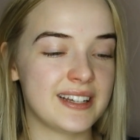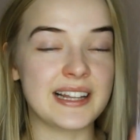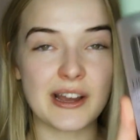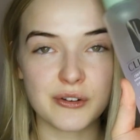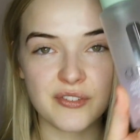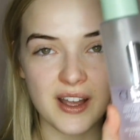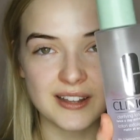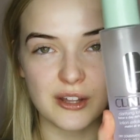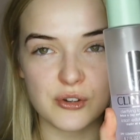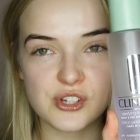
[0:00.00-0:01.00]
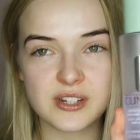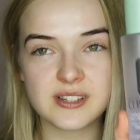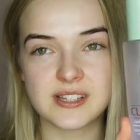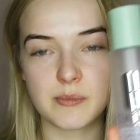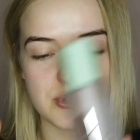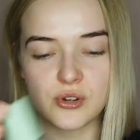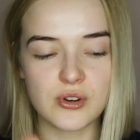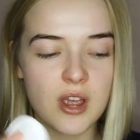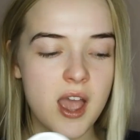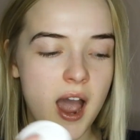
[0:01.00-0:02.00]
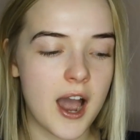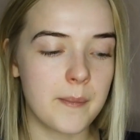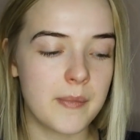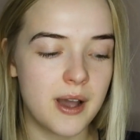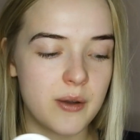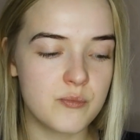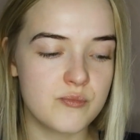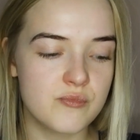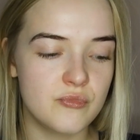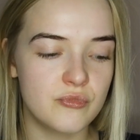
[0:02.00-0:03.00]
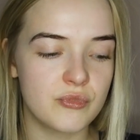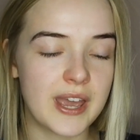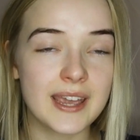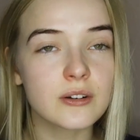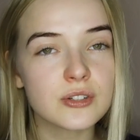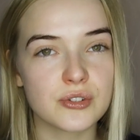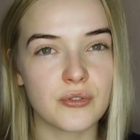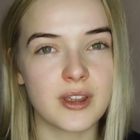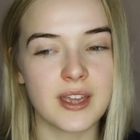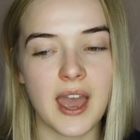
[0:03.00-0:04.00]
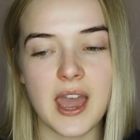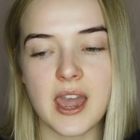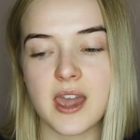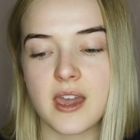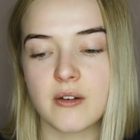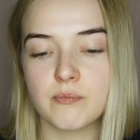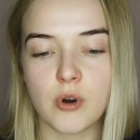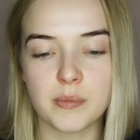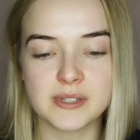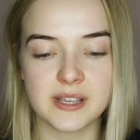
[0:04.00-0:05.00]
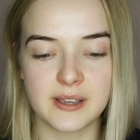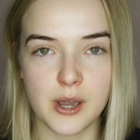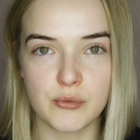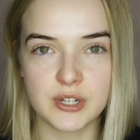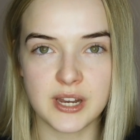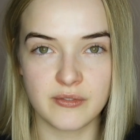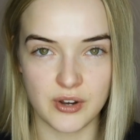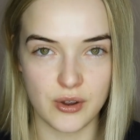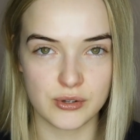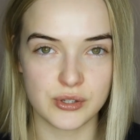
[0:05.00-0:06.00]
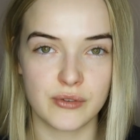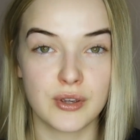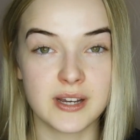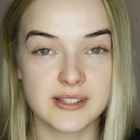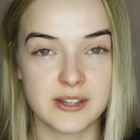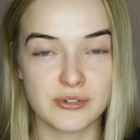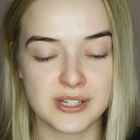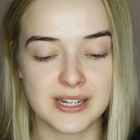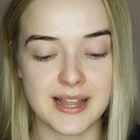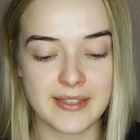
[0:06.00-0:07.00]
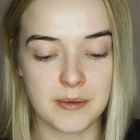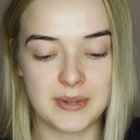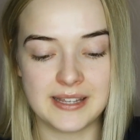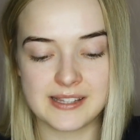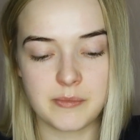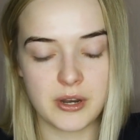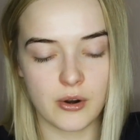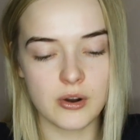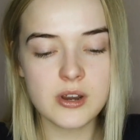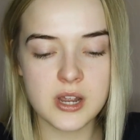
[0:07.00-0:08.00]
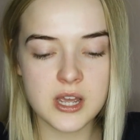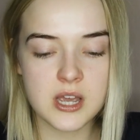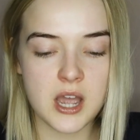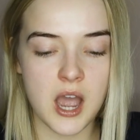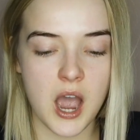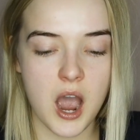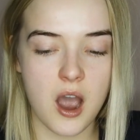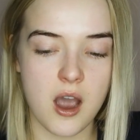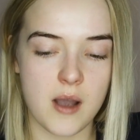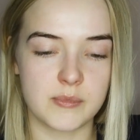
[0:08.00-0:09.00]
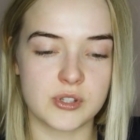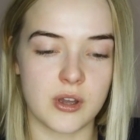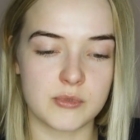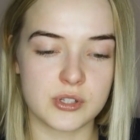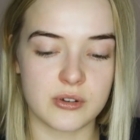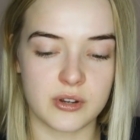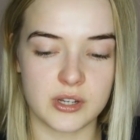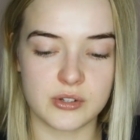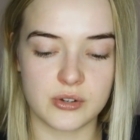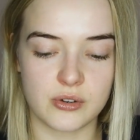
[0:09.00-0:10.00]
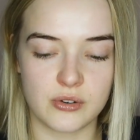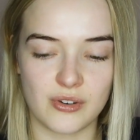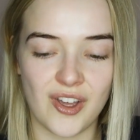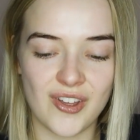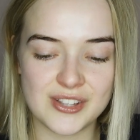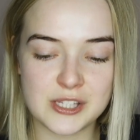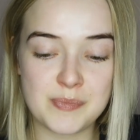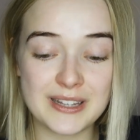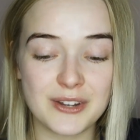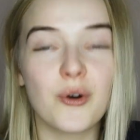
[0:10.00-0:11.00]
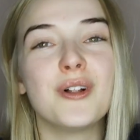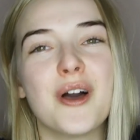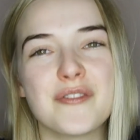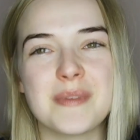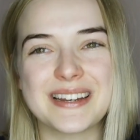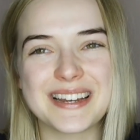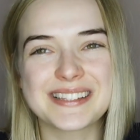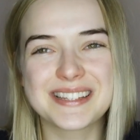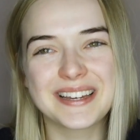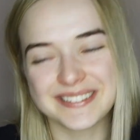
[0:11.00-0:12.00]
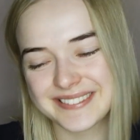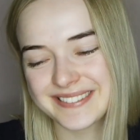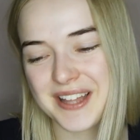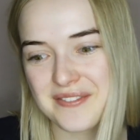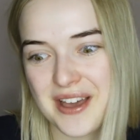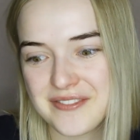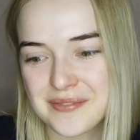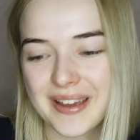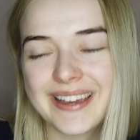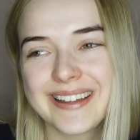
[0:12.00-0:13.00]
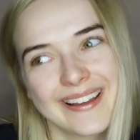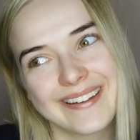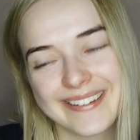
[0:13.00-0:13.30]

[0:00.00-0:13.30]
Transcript: Clarifying Lotion, Step 2. I'm keen on doing a proper skincare routine video, so if you guys are interested in that, then please let me know. So I'm just going to spill it all over my desk. Love that for me.